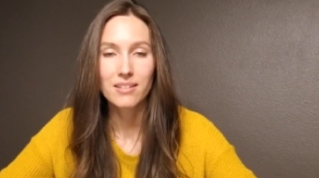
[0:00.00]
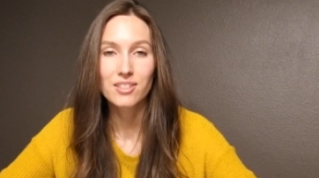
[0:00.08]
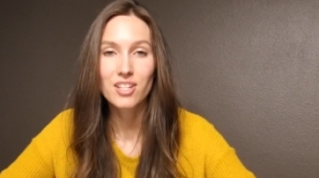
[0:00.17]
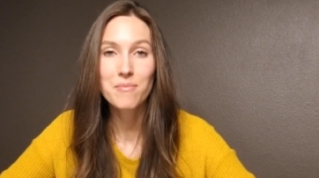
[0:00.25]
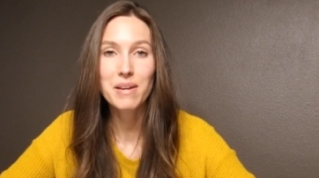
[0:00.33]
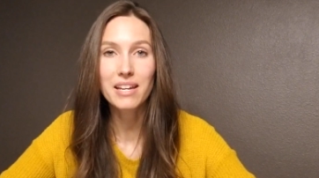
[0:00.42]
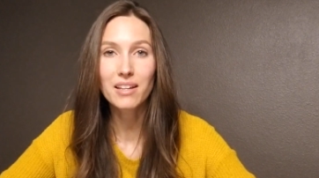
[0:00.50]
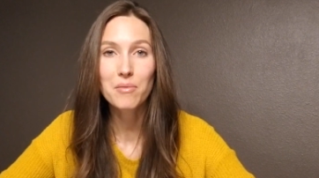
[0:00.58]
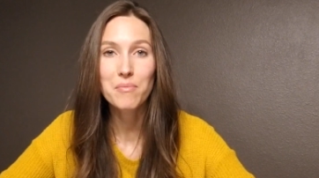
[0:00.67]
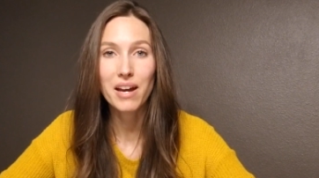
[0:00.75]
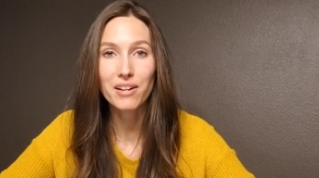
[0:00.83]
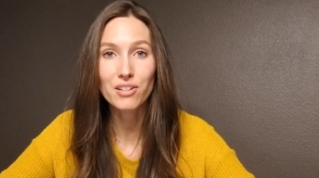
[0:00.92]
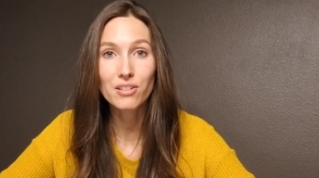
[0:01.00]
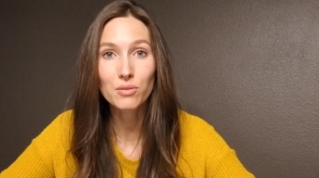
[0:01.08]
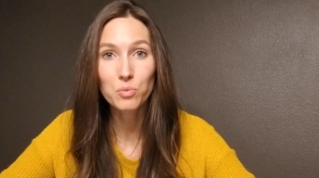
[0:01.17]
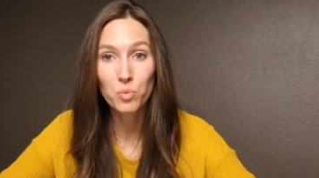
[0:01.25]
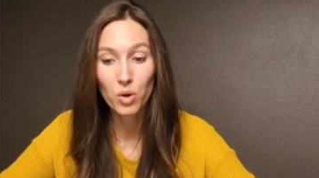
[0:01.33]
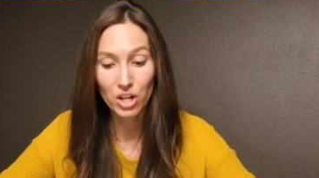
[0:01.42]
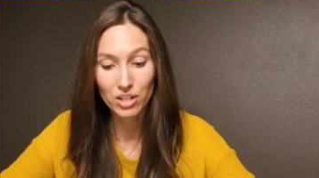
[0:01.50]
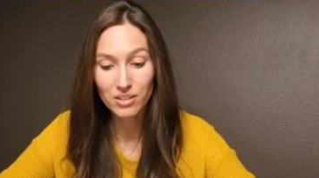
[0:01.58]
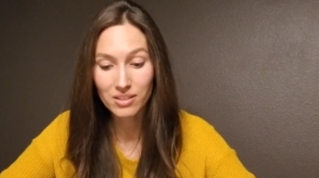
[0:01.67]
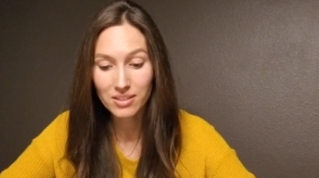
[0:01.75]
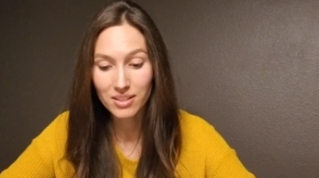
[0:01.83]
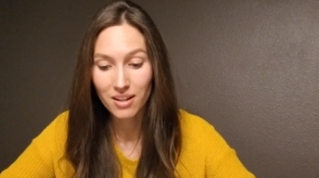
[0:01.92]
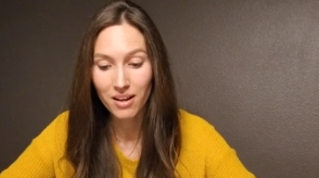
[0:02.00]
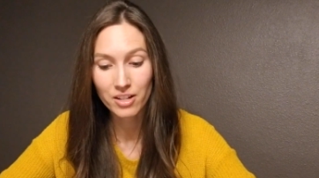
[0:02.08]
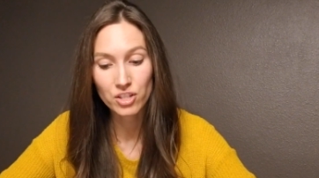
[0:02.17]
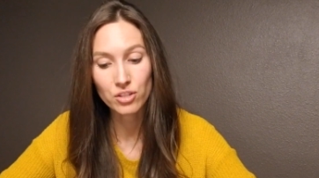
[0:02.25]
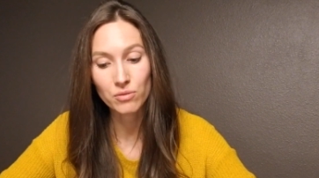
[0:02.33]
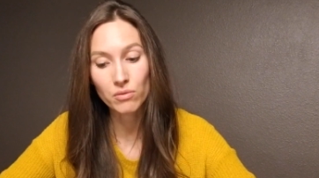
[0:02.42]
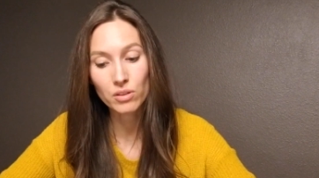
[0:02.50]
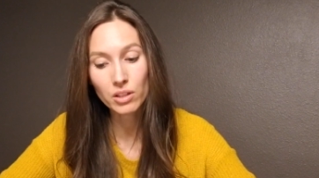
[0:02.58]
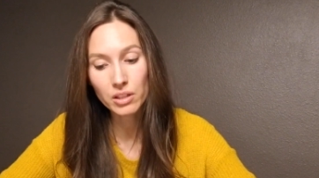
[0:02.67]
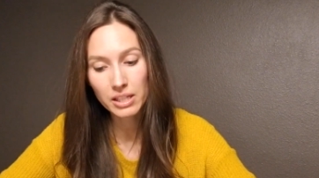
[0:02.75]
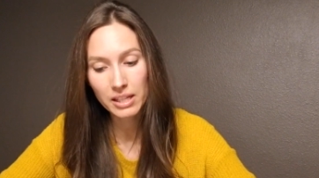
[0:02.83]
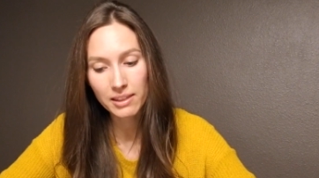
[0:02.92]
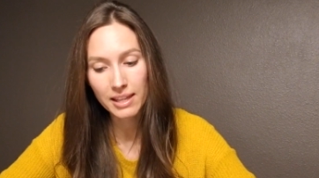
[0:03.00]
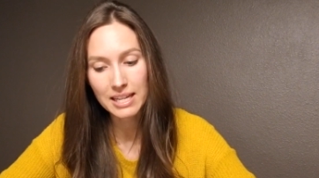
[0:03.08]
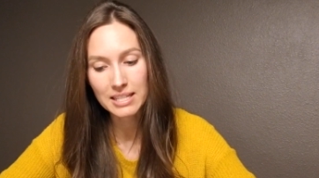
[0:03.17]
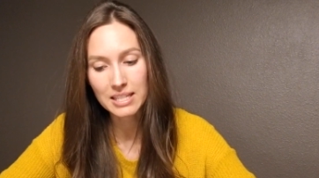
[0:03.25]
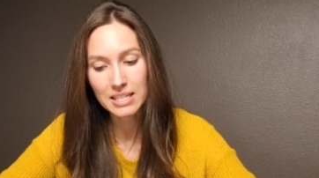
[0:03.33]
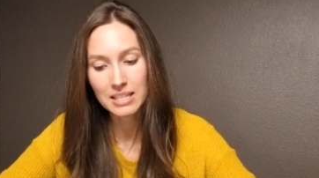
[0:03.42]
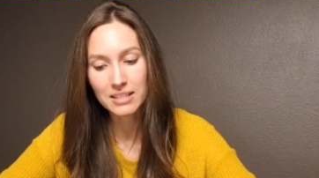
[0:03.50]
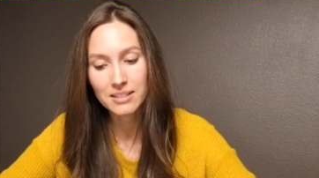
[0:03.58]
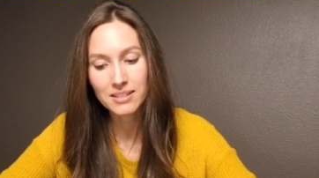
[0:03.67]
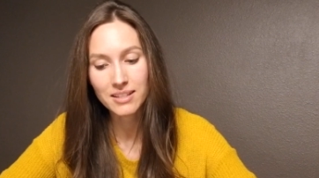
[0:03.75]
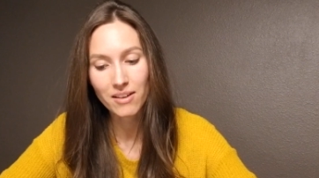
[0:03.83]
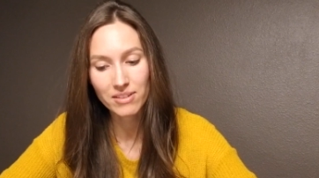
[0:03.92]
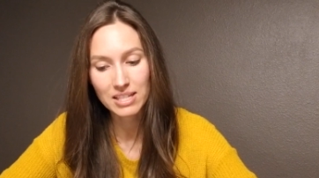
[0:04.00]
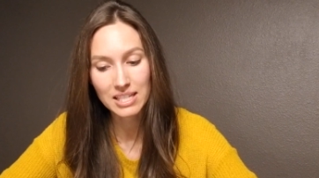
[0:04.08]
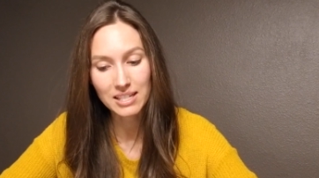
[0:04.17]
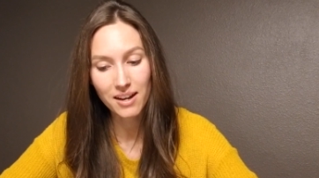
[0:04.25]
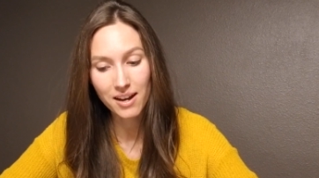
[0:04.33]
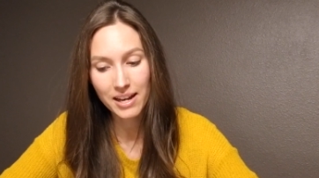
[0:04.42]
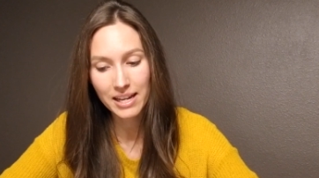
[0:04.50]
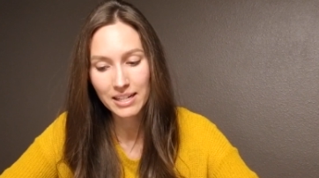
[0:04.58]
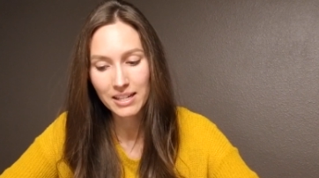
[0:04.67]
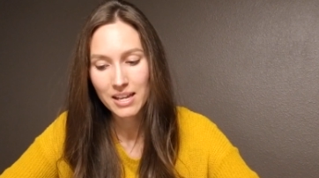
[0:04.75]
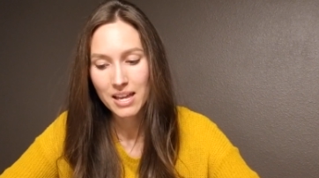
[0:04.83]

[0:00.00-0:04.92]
To make matters worse, on June 30th, 1879,